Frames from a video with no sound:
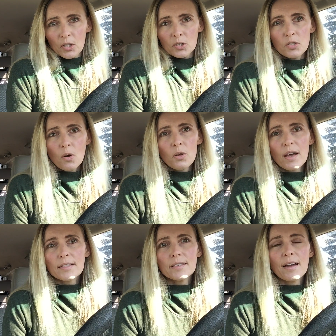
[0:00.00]
So
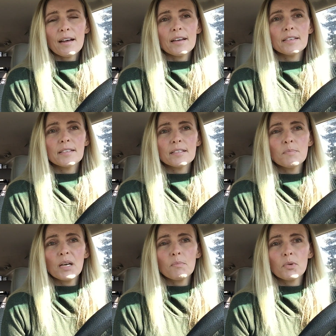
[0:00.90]
that's a
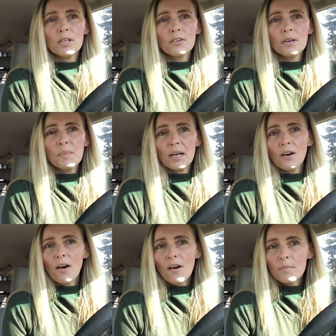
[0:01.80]
6-minute breather in my
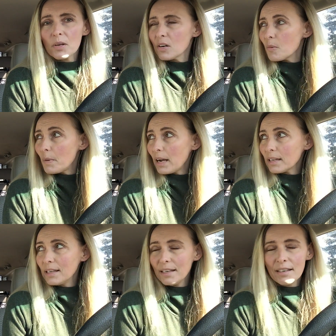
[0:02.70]
car. I'm going to go
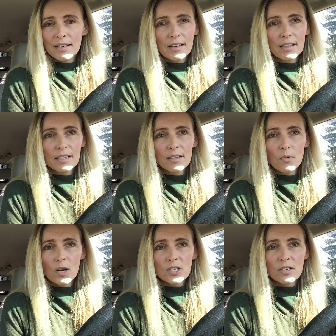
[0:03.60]
back in and
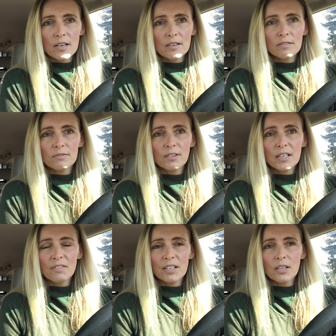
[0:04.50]
watch a
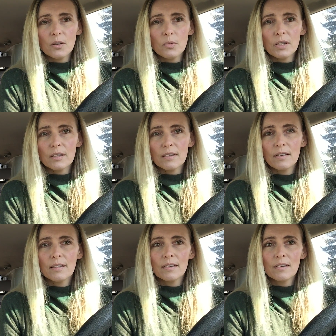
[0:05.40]
funny video with
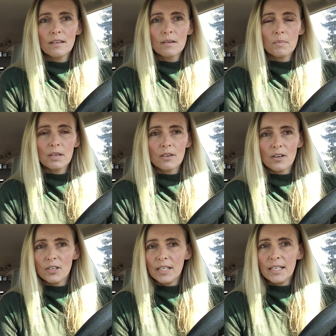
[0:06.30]
my
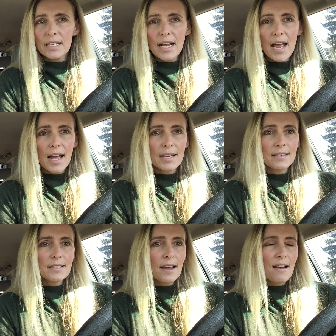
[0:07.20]
daughter Eden
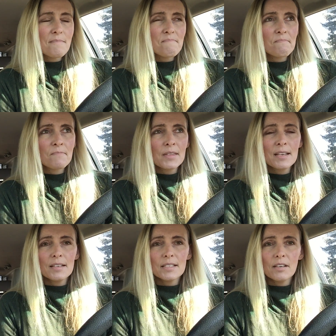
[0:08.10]
and
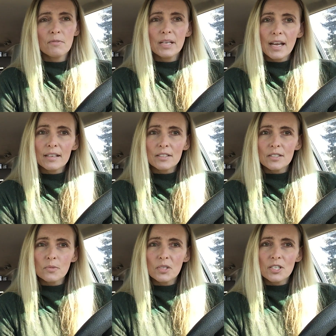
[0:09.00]
see if we can't
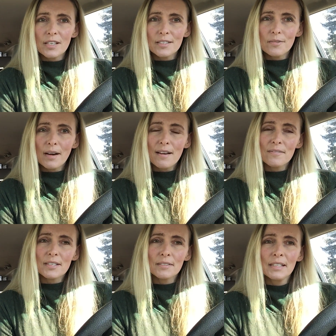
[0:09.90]
switch things
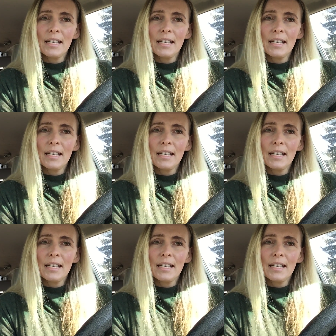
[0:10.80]
around.